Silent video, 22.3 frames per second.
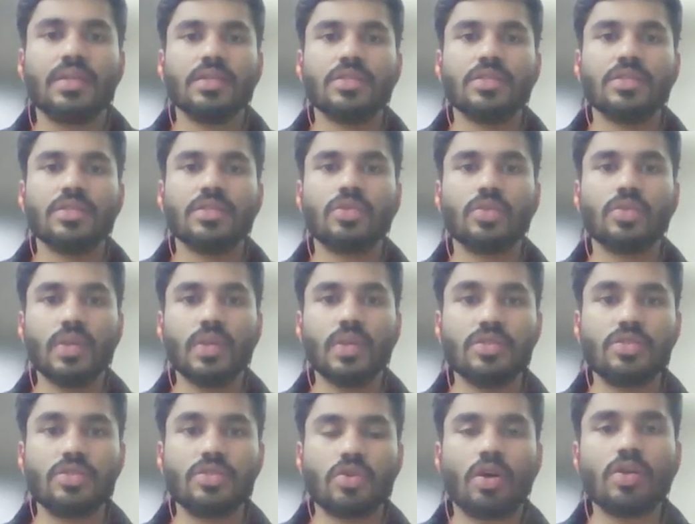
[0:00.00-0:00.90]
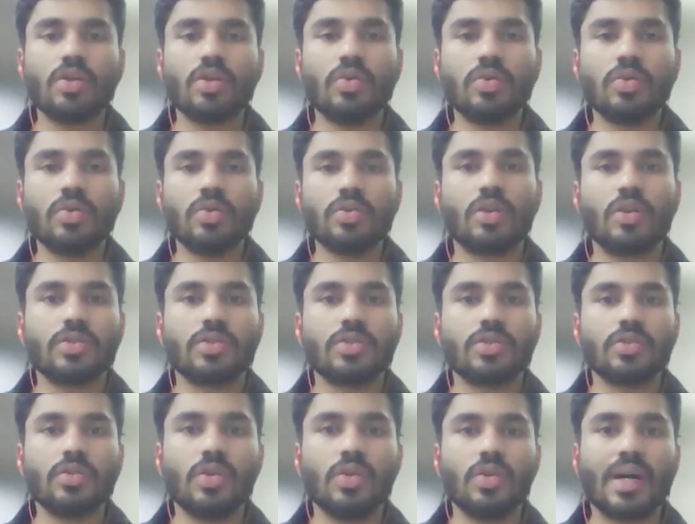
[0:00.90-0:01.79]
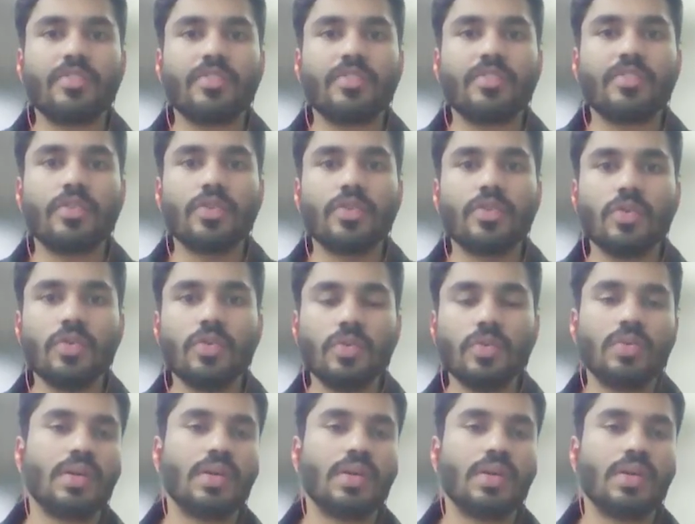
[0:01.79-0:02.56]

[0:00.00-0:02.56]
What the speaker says: So in short notes also, you have to,